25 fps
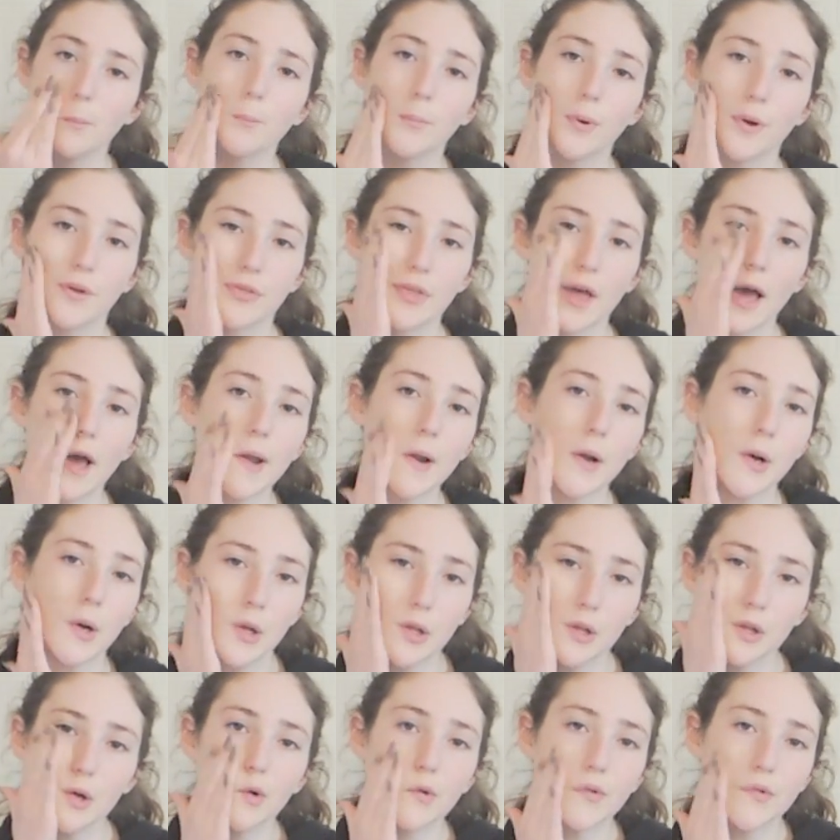put that
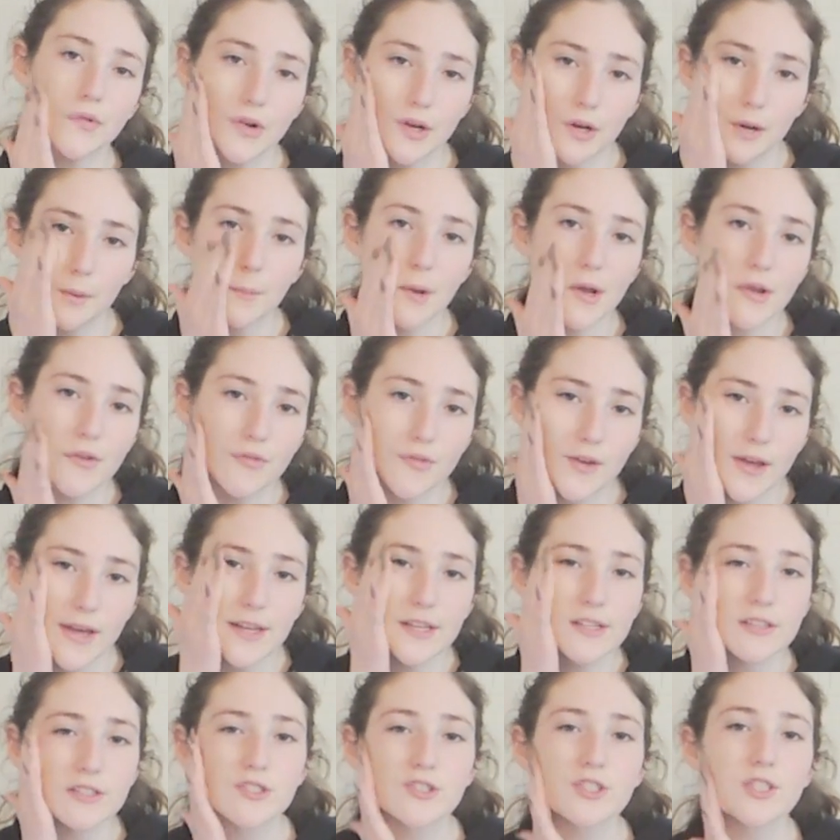all over my
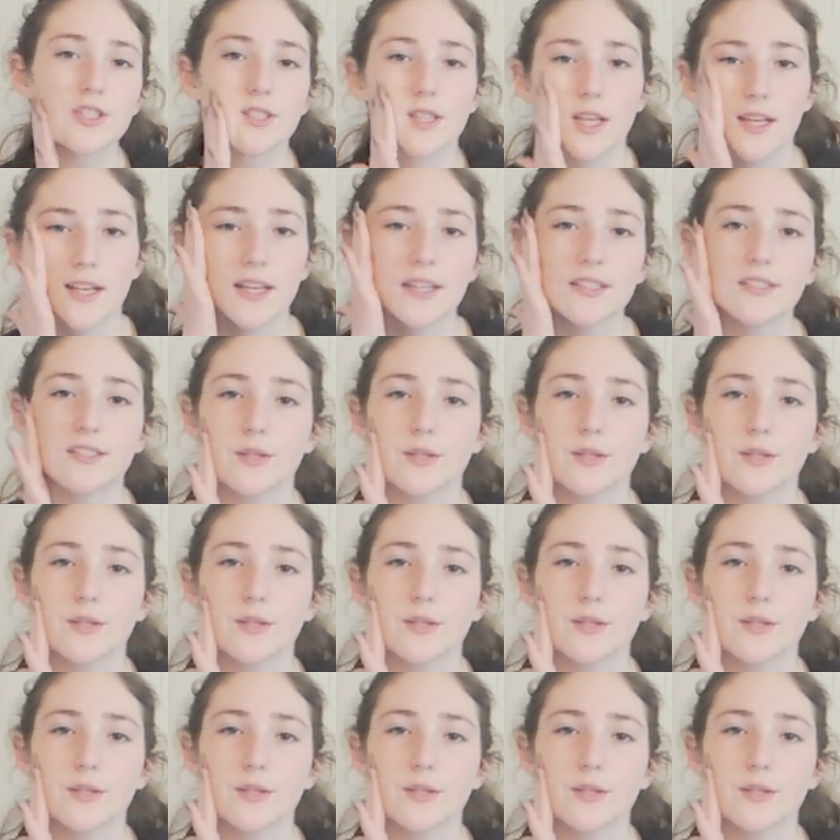face just like I